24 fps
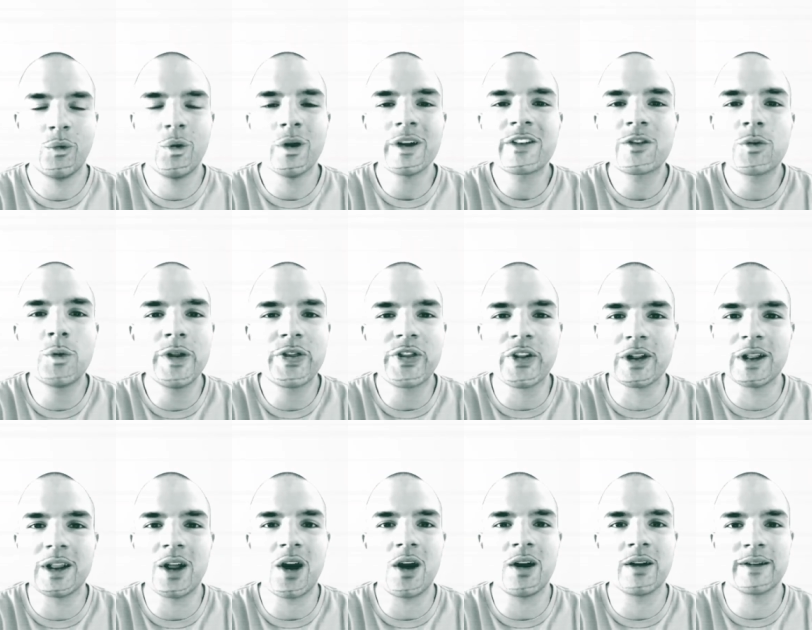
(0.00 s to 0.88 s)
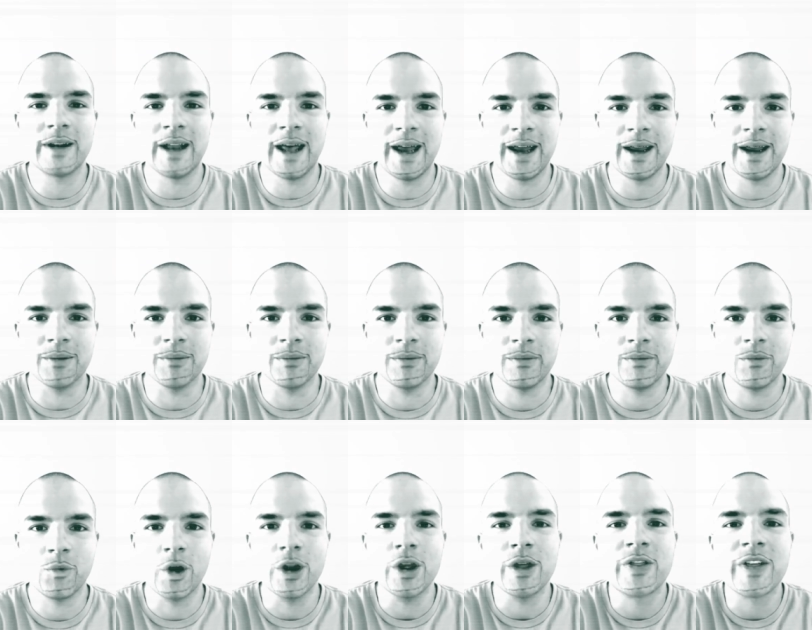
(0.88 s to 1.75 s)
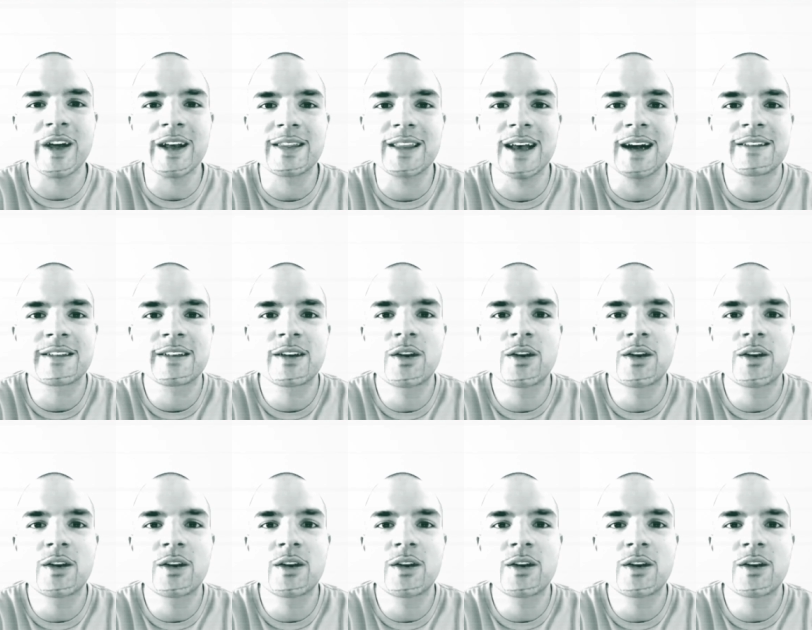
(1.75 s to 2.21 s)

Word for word: What's with the long name? What do you think that's